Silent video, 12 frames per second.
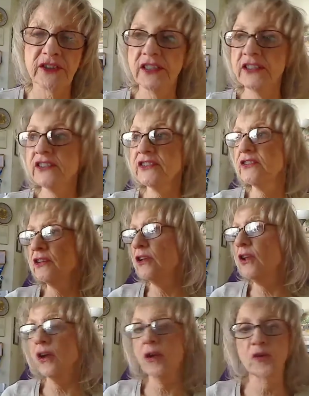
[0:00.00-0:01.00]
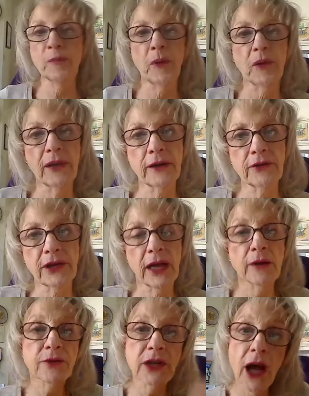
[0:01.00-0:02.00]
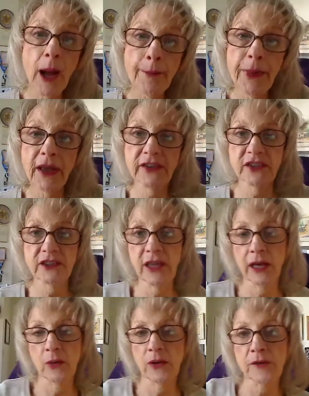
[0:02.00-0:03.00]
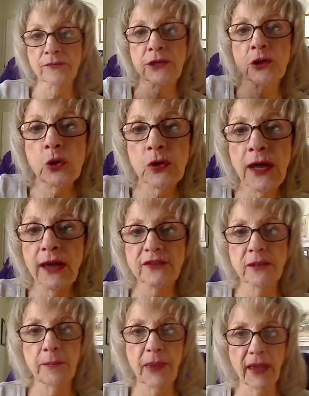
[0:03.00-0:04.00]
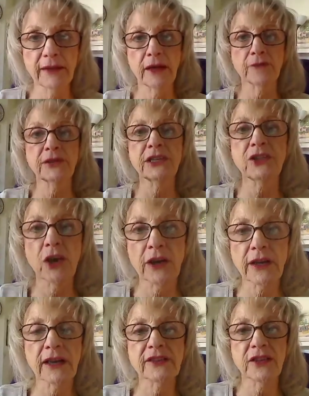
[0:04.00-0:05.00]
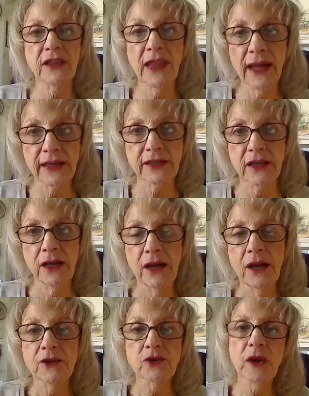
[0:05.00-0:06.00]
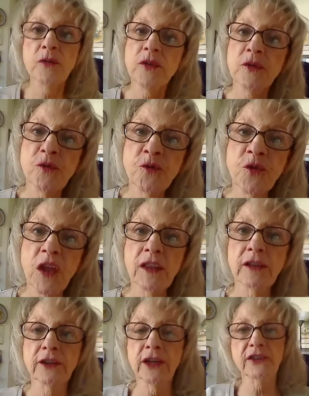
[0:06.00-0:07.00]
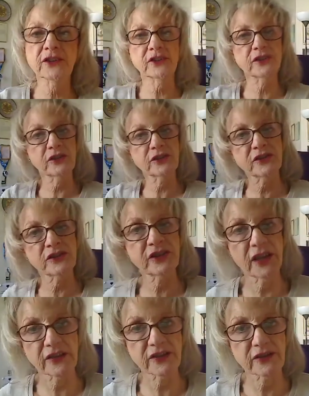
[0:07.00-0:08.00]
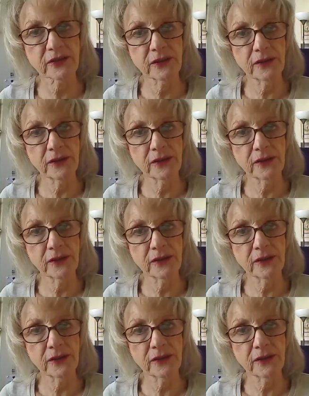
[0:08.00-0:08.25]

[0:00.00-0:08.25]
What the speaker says: This is the law of polarity. Every up has a down, every good has a bad, every dark has a light. So every failure has a success.